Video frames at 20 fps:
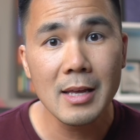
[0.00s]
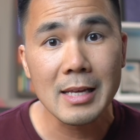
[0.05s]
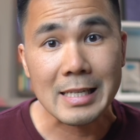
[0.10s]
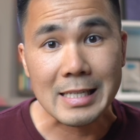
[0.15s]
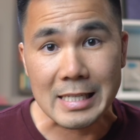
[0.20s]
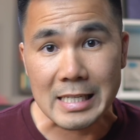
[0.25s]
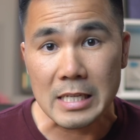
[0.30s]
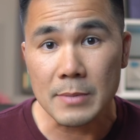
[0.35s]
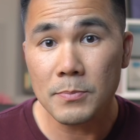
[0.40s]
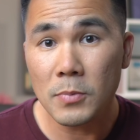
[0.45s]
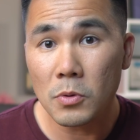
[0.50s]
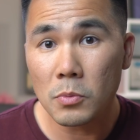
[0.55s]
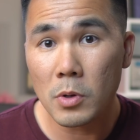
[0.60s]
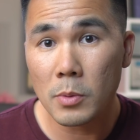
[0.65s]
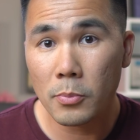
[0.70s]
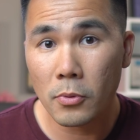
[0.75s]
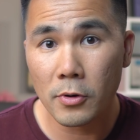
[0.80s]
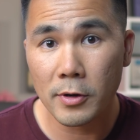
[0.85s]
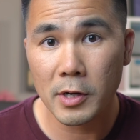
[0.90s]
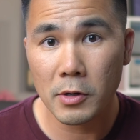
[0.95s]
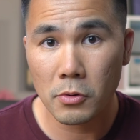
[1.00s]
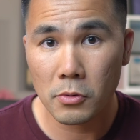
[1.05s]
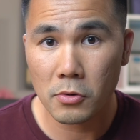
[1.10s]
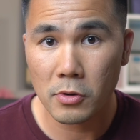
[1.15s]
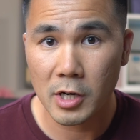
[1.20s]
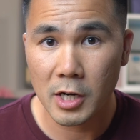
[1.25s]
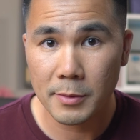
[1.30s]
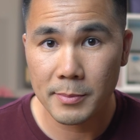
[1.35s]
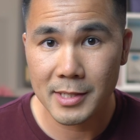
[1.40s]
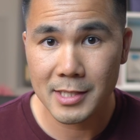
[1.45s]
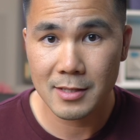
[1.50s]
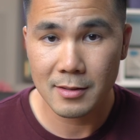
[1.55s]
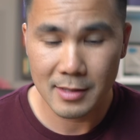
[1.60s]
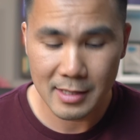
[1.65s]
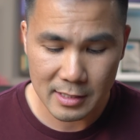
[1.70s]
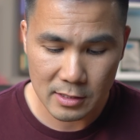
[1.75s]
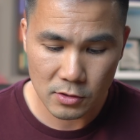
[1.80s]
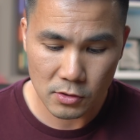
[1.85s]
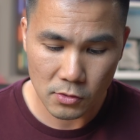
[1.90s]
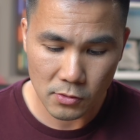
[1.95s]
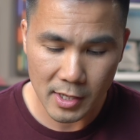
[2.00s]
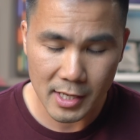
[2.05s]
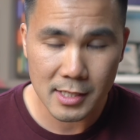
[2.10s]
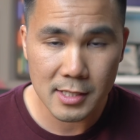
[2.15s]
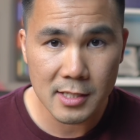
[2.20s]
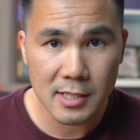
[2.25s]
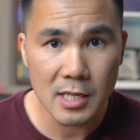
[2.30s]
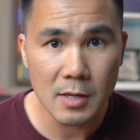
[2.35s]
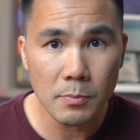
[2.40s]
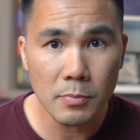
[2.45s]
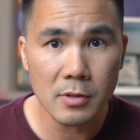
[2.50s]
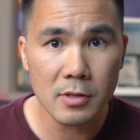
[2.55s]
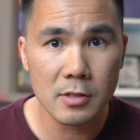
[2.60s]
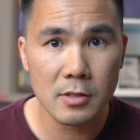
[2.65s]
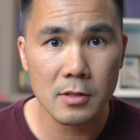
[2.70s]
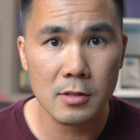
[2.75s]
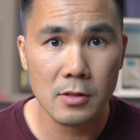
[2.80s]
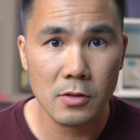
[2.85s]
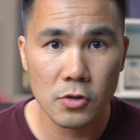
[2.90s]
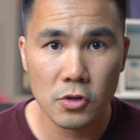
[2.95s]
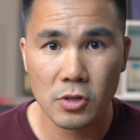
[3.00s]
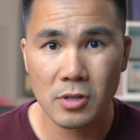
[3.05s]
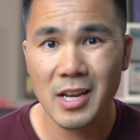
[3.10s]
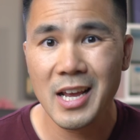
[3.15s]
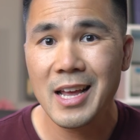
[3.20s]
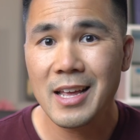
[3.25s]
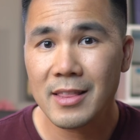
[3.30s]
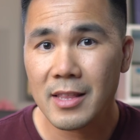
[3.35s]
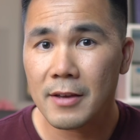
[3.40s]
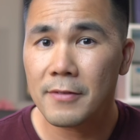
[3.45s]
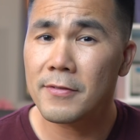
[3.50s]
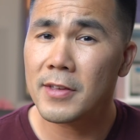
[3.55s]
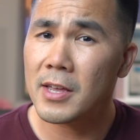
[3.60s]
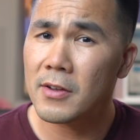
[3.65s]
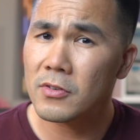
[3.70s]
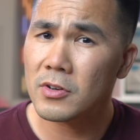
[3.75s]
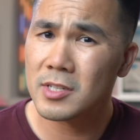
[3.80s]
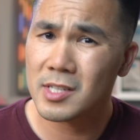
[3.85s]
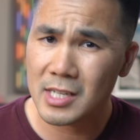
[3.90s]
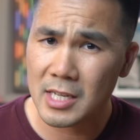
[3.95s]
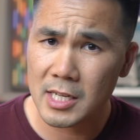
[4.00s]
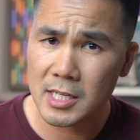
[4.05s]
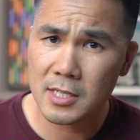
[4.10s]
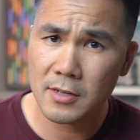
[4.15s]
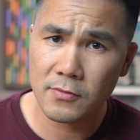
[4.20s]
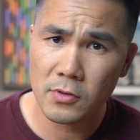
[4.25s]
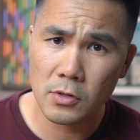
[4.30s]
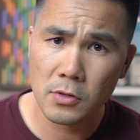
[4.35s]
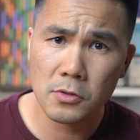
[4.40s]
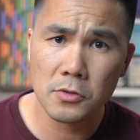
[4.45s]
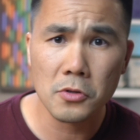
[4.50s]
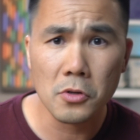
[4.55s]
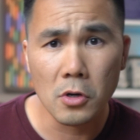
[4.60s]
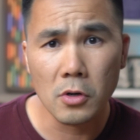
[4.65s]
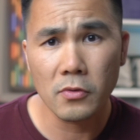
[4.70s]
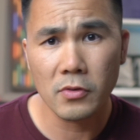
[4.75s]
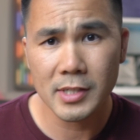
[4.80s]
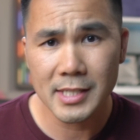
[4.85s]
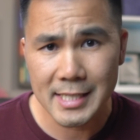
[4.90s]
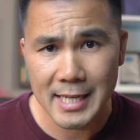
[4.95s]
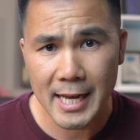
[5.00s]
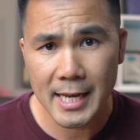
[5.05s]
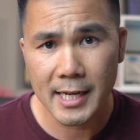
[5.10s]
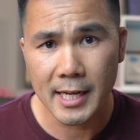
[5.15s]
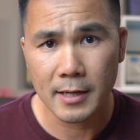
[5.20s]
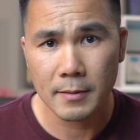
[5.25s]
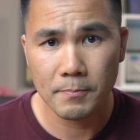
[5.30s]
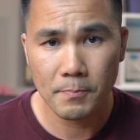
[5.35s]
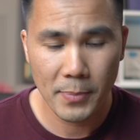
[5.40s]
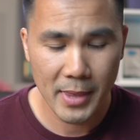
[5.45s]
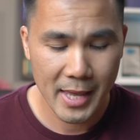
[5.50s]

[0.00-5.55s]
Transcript: Simple reporting requirements leads to a simpler solution that favors ease of use over data.